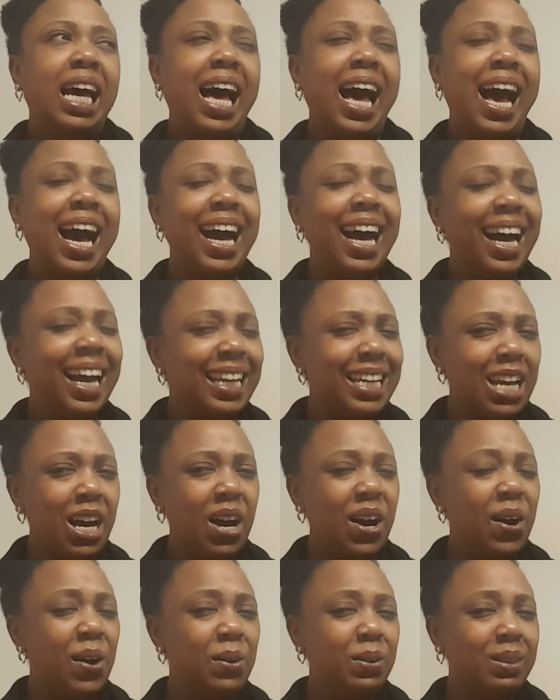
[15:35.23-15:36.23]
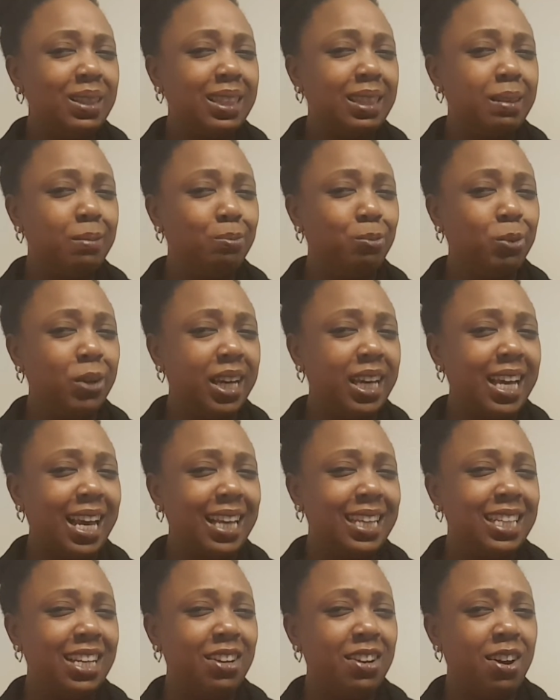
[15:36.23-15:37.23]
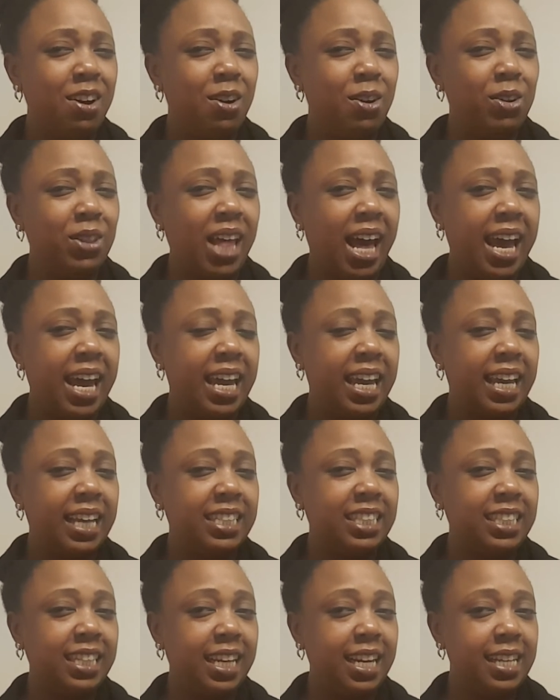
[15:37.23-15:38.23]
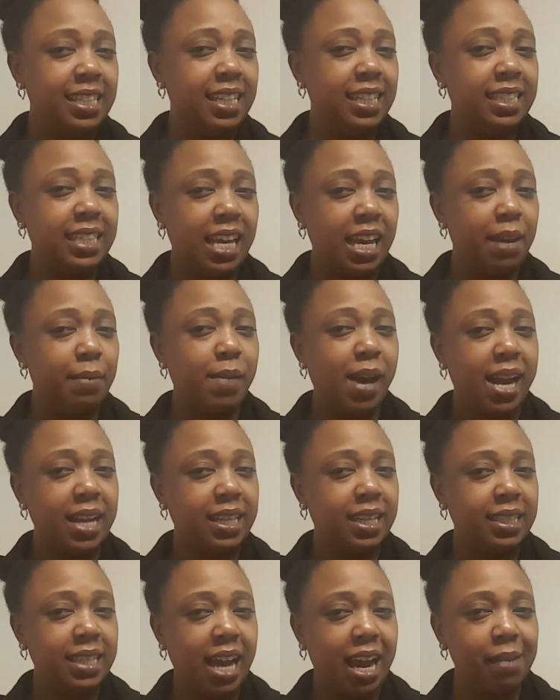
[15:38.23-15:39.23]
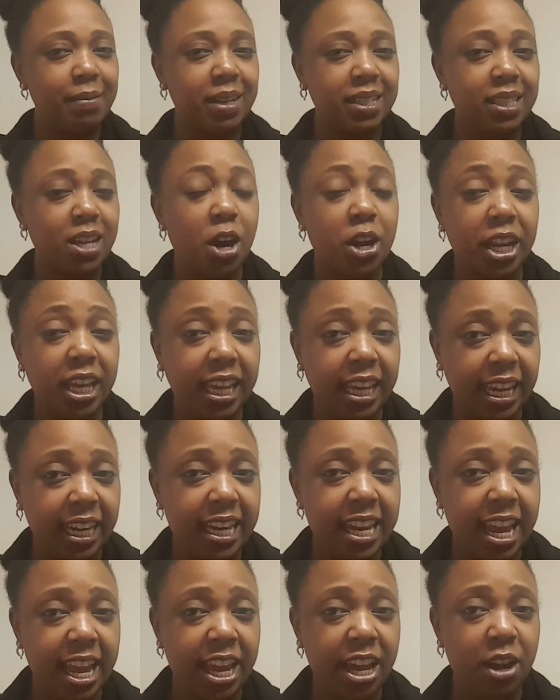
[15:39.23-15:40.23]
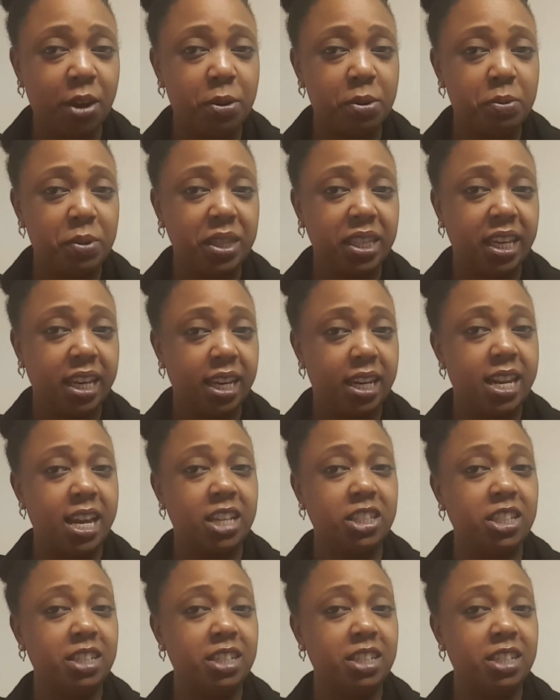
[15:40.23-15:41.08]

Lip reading: I don't, like, she doesn't seem like the type that's gonna get down with the get down.